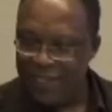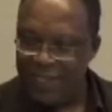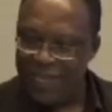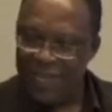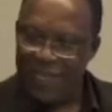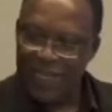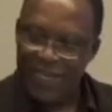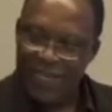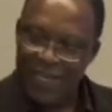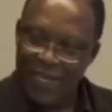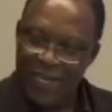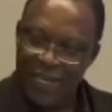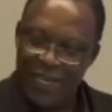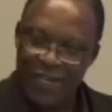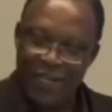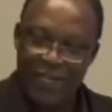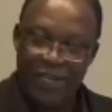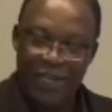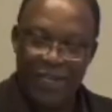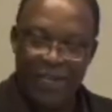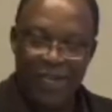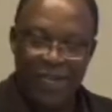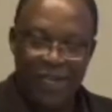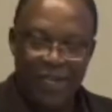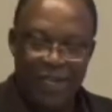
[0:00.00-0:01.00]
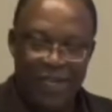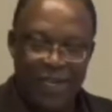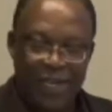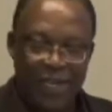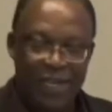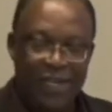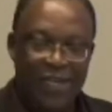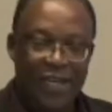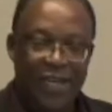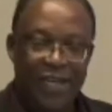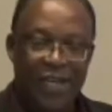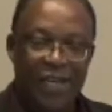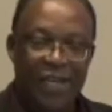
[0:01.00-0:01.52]

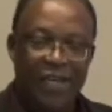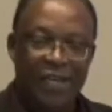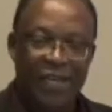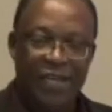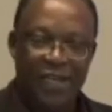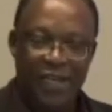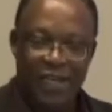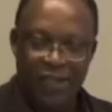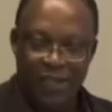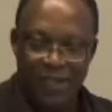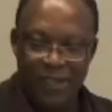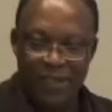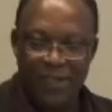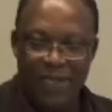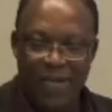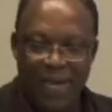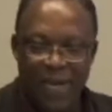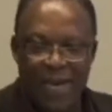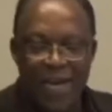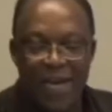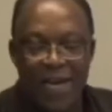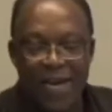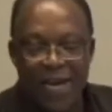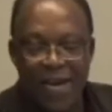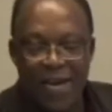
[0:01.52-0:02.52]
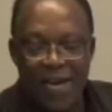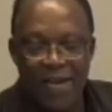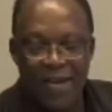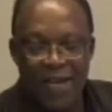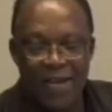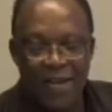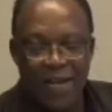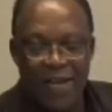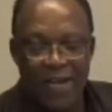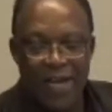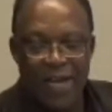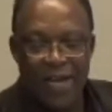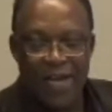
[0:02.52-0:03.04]
This Kinka
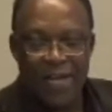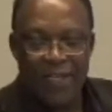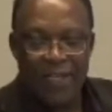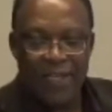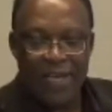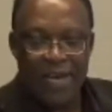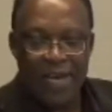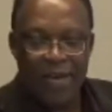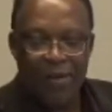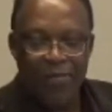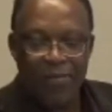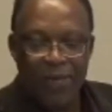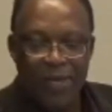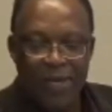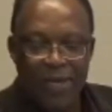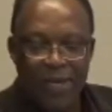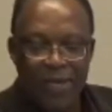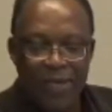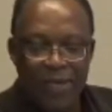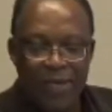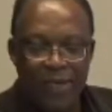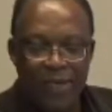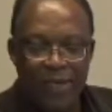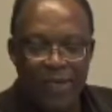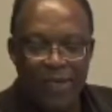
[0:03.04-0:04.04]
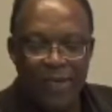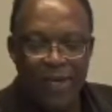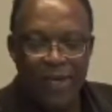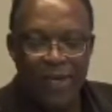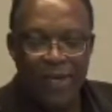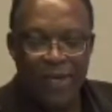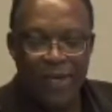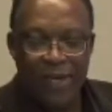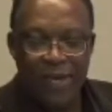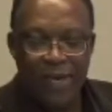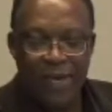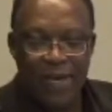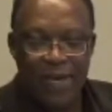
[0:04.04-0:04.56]

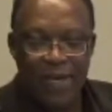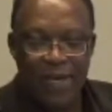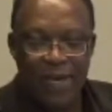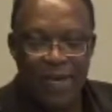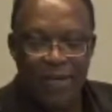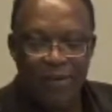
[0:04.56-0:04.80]
timeline 9.